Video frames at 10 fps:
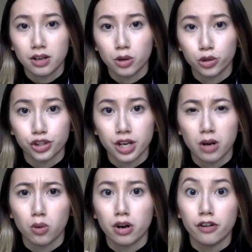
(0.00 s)
culture
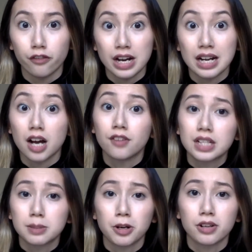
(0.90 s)
shock or are afraid of
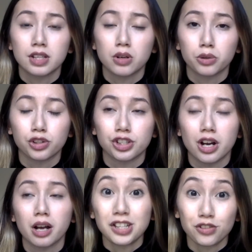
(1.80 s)
experiencing culture
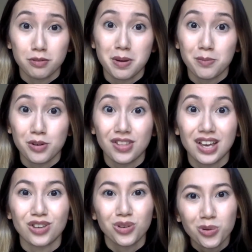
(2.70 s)
shock, please remember
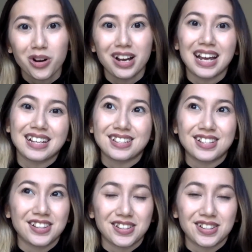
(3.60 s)
that you are a guest
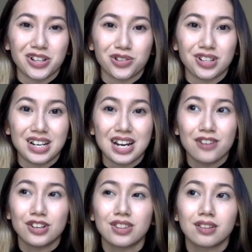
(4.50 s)
in this country and
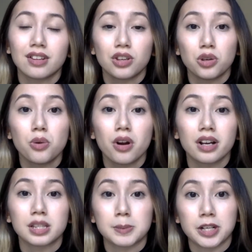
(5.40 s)
everything that you are
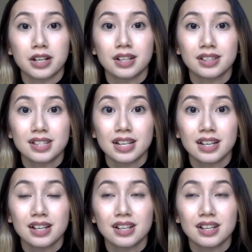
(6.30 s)
experiencing